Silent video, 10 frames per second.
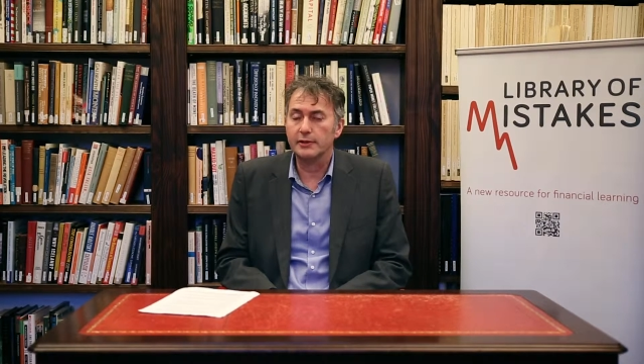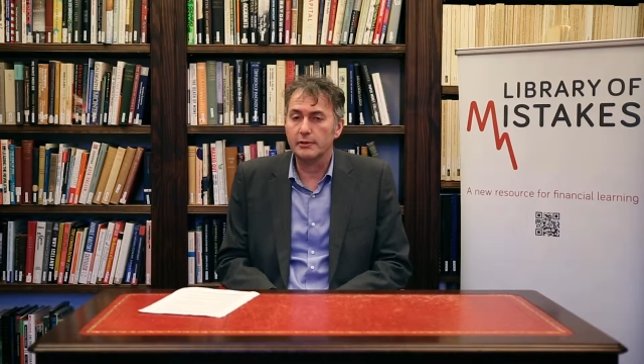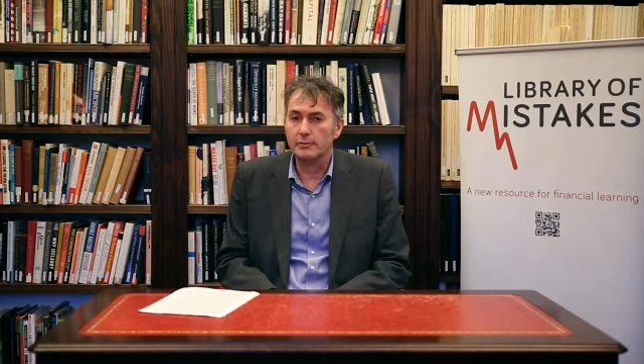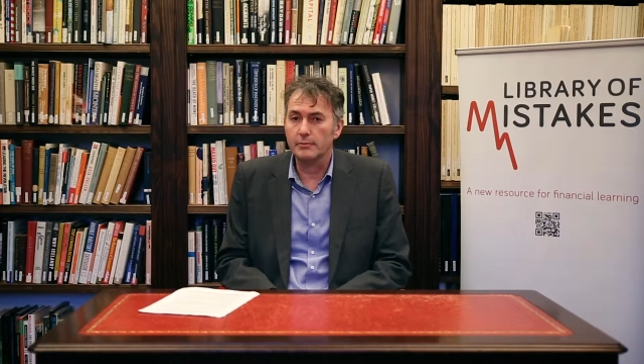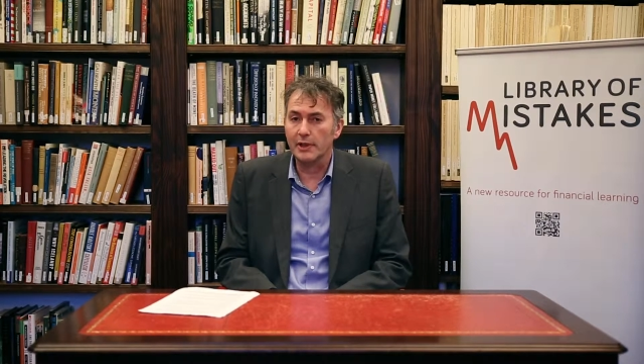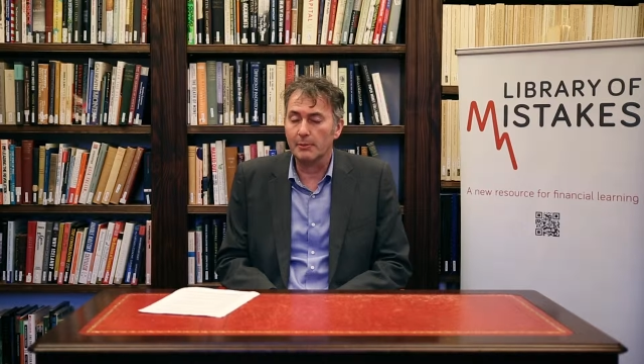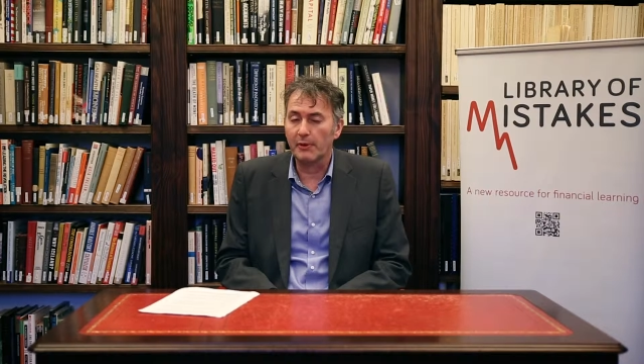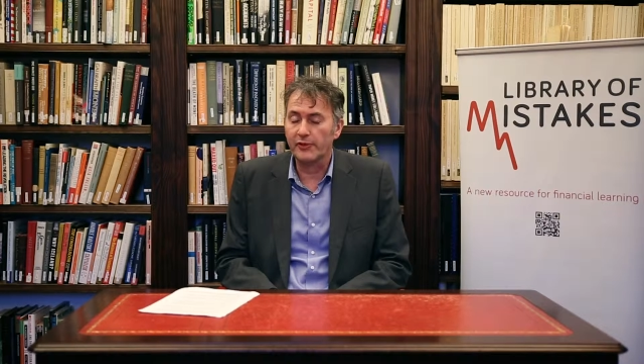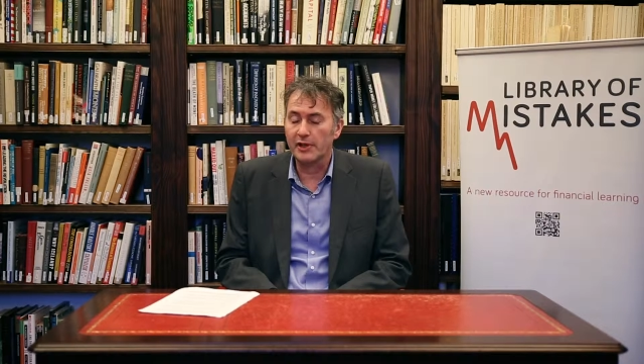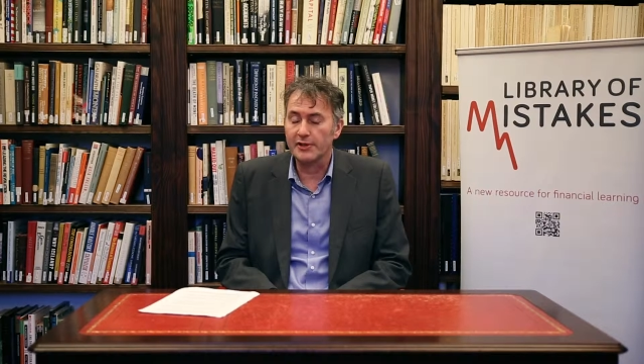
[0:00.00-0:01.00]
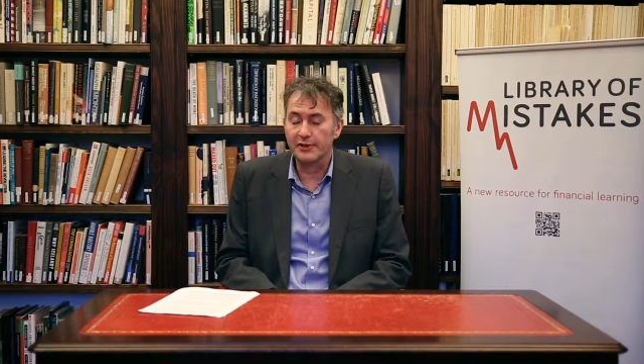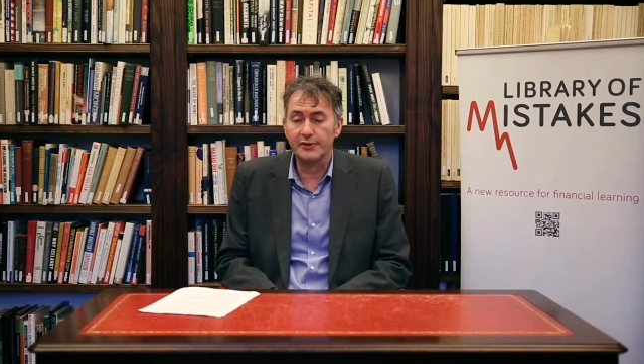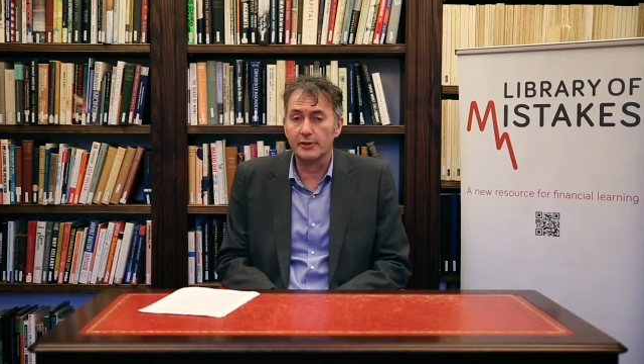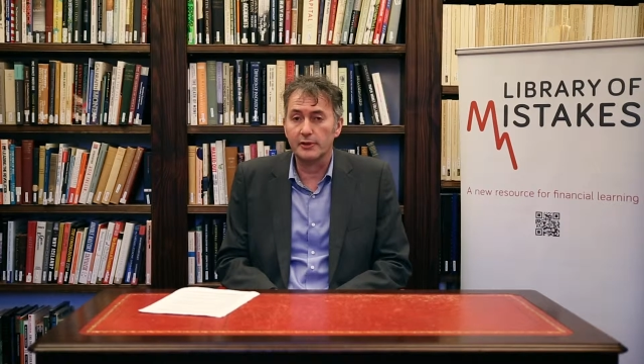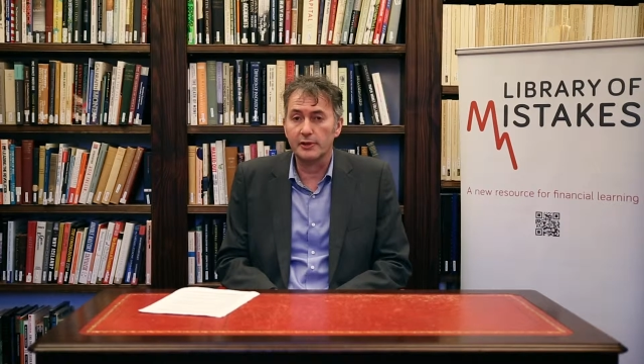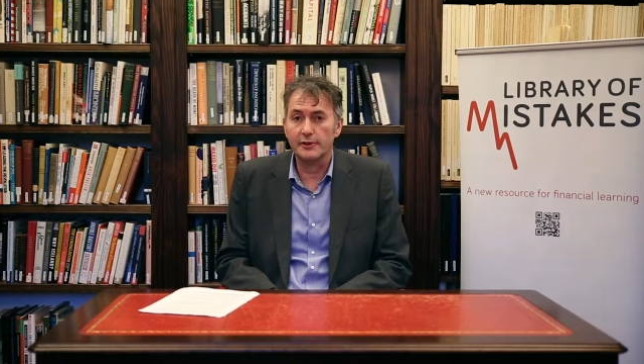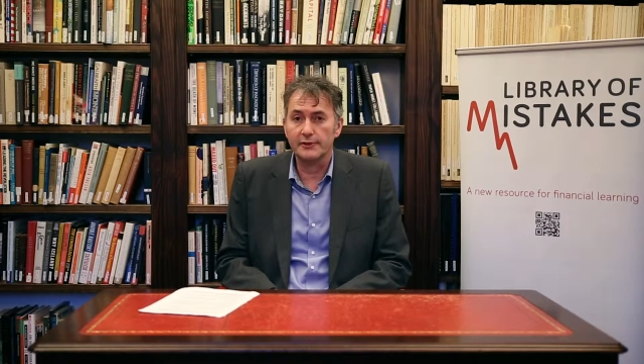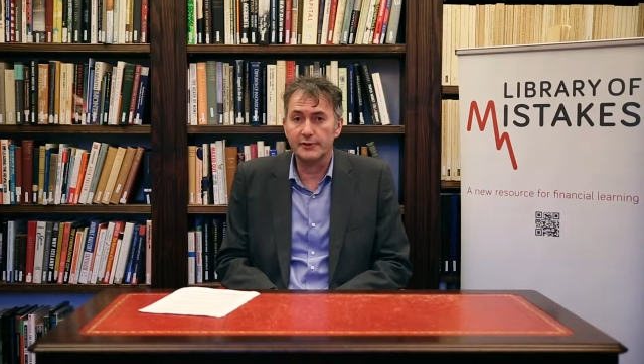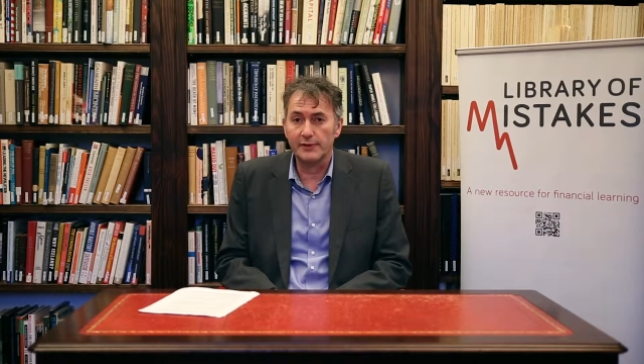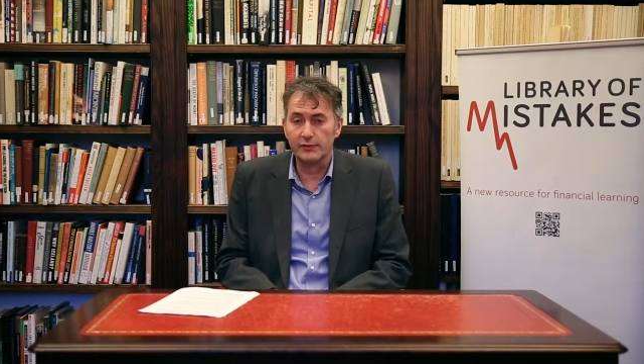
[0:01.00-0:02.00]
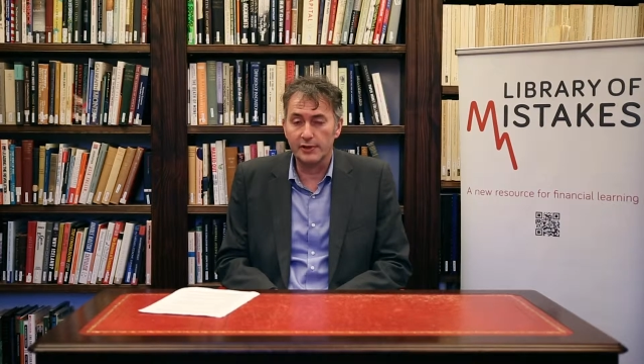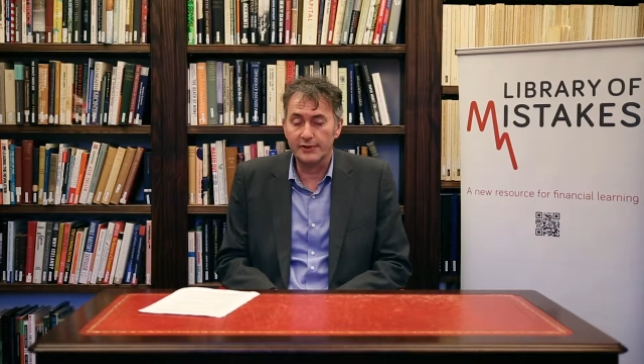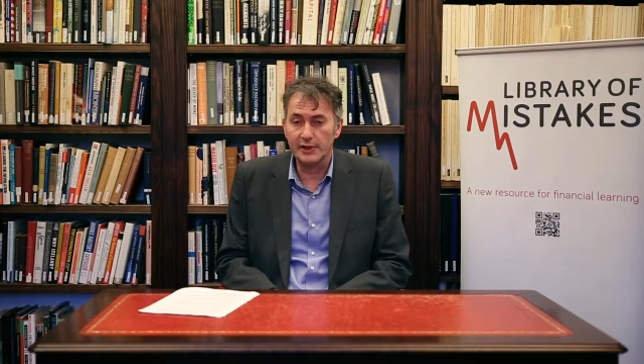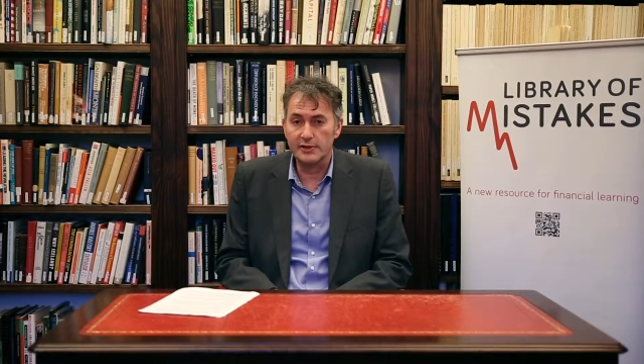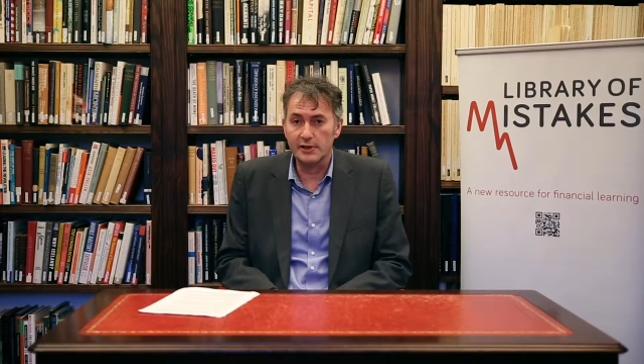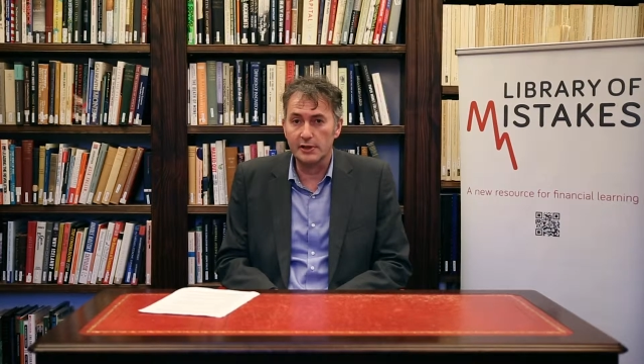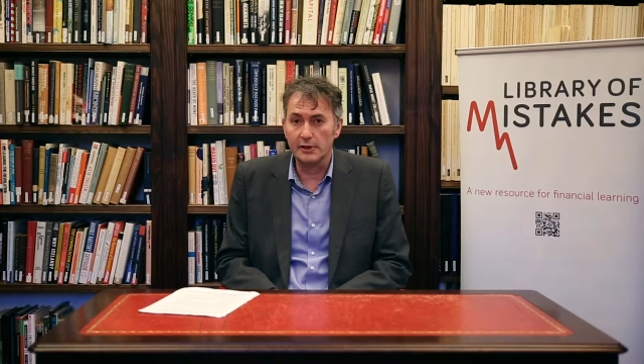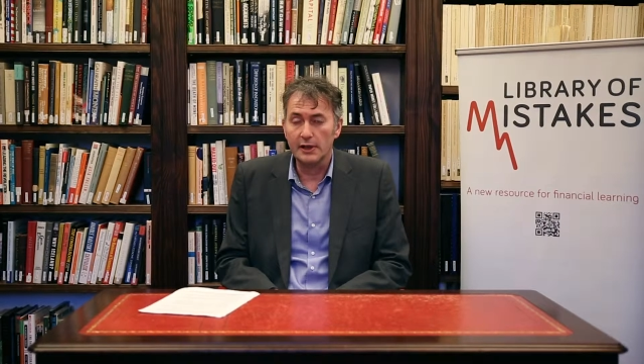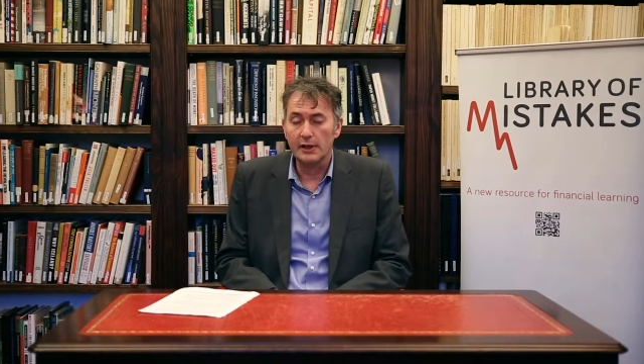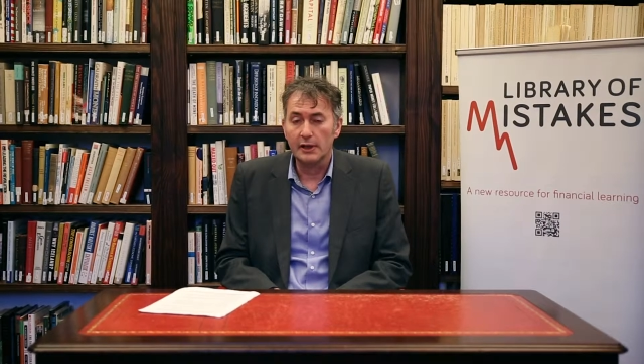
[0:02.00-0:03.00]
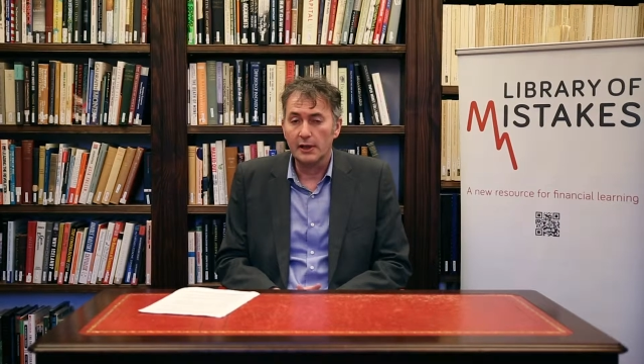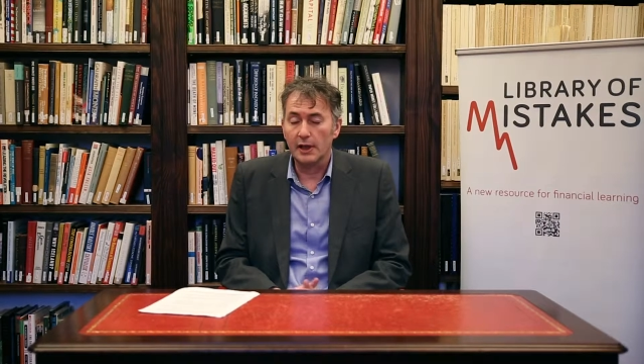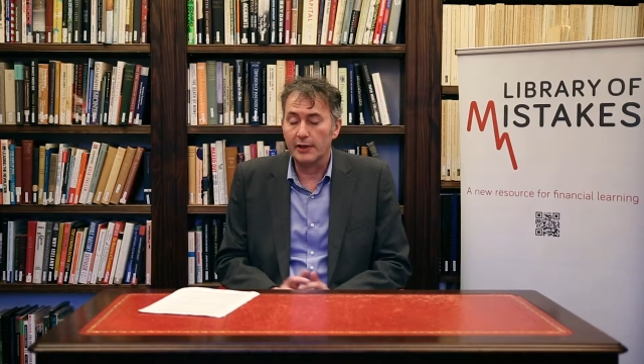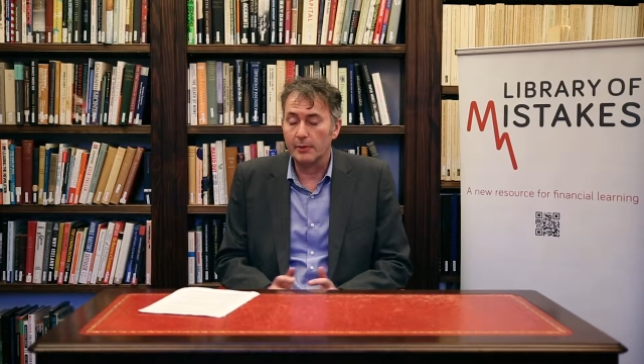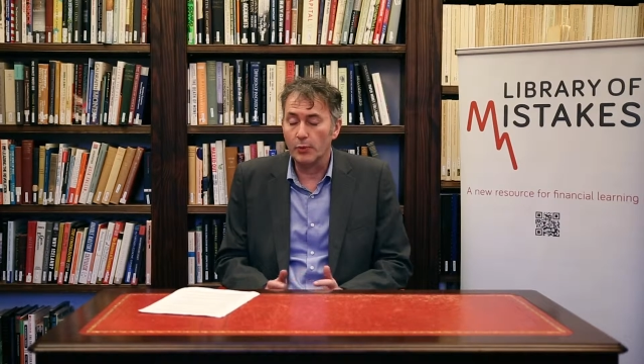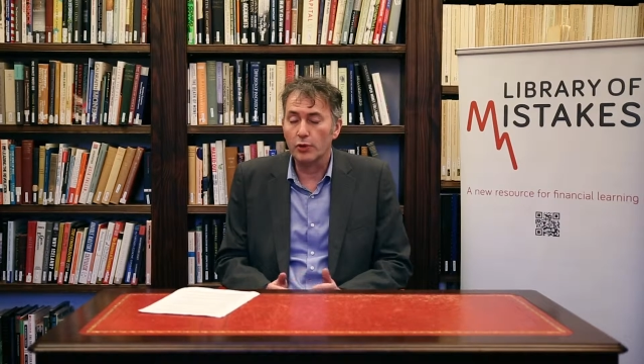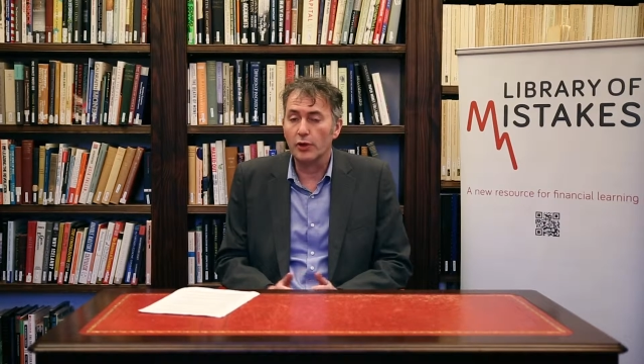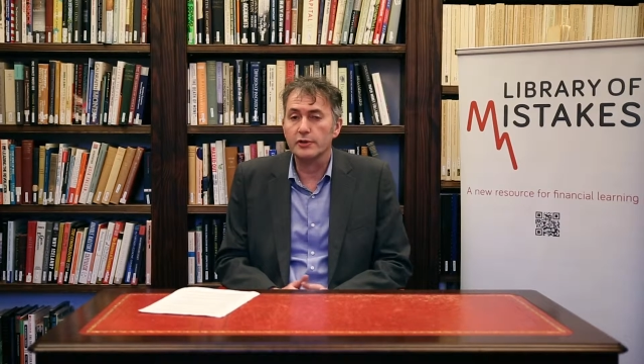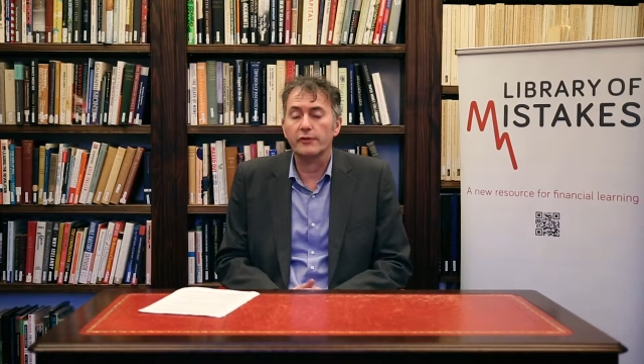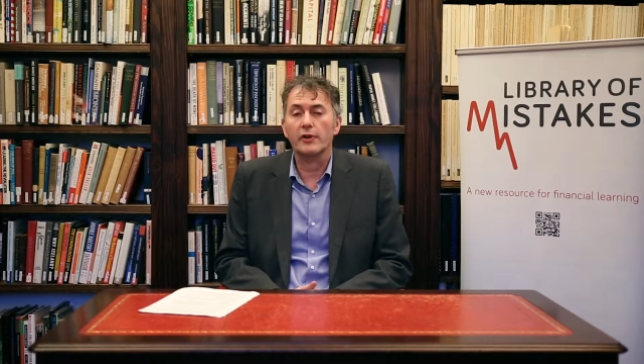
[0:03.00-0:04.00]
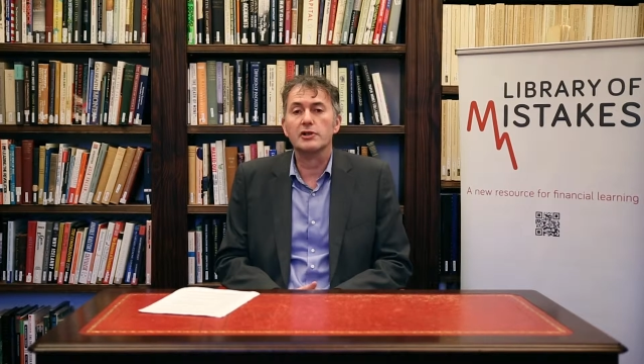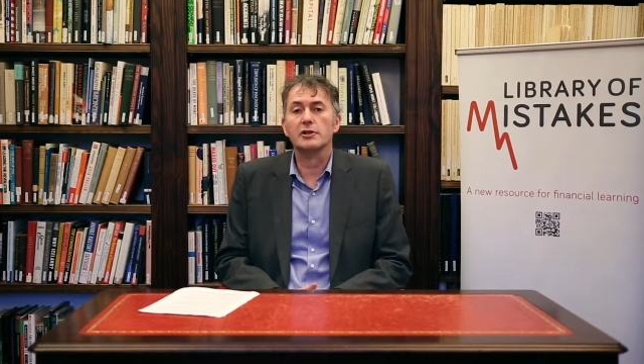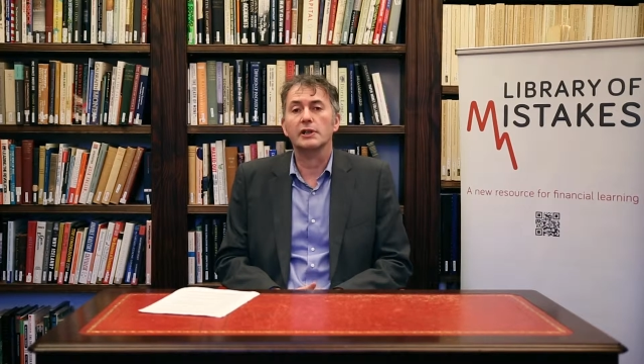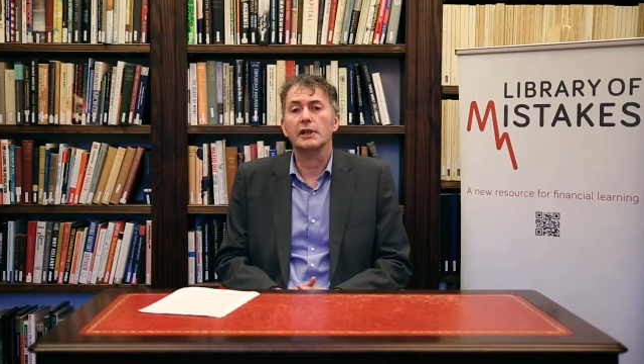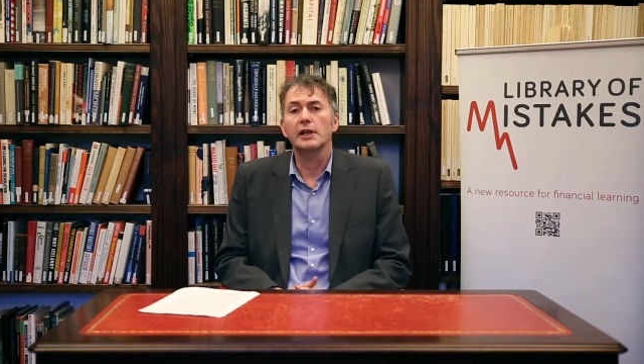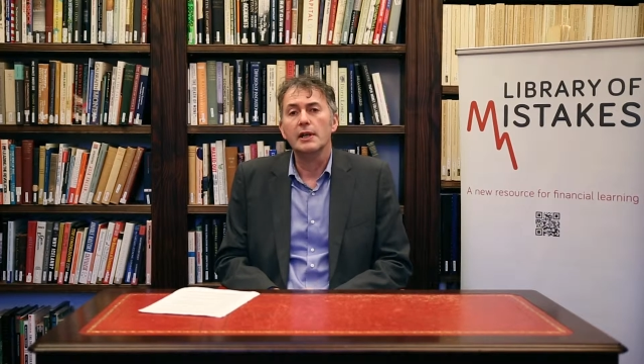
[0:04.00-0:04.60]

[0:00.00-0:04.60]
to become a French citizen in 1716, and then more controversially,